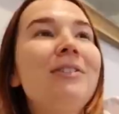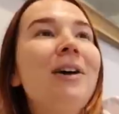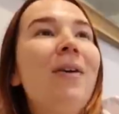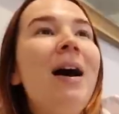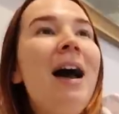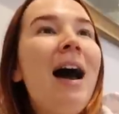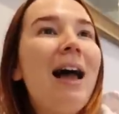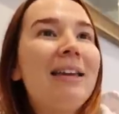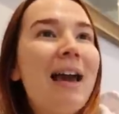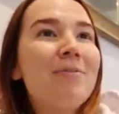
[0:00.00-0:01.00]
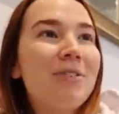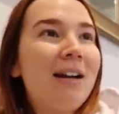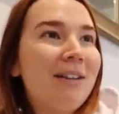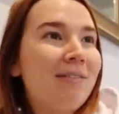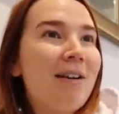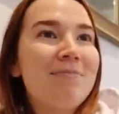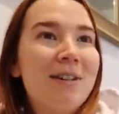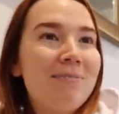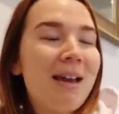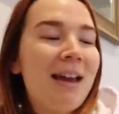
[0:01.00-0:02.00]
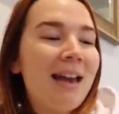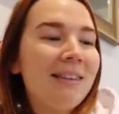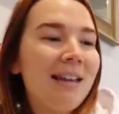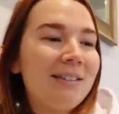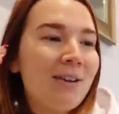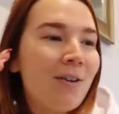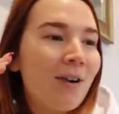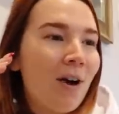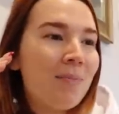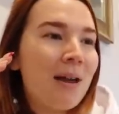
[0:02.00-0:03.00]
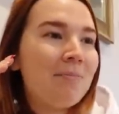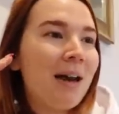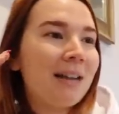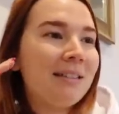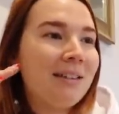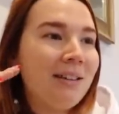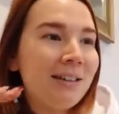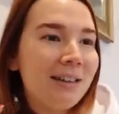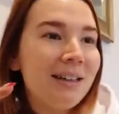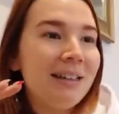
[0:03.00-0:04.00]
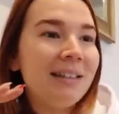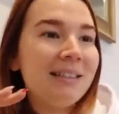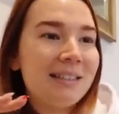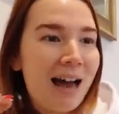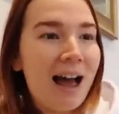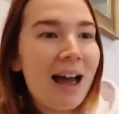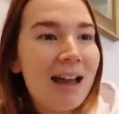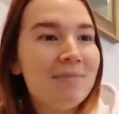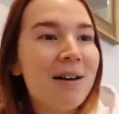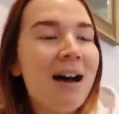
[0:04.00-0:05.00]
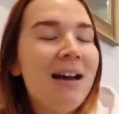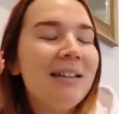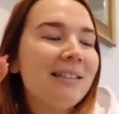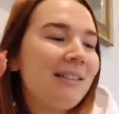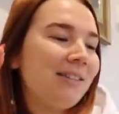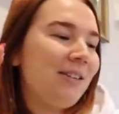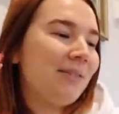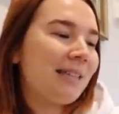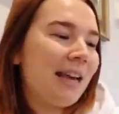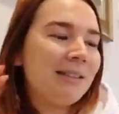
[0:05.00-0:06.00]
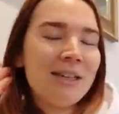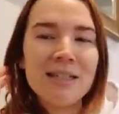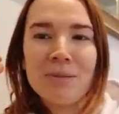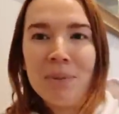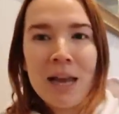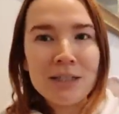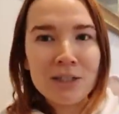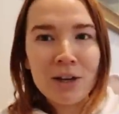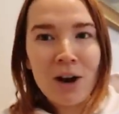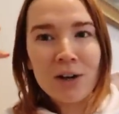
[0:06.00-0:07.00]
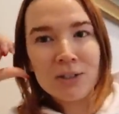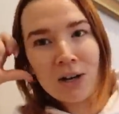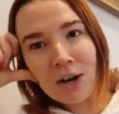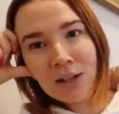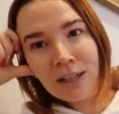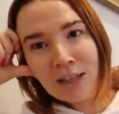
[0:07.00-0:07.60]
So I kept trying to remember in my head, like, don't call Pam back until a good time. So she was like, just bless your heart, darling.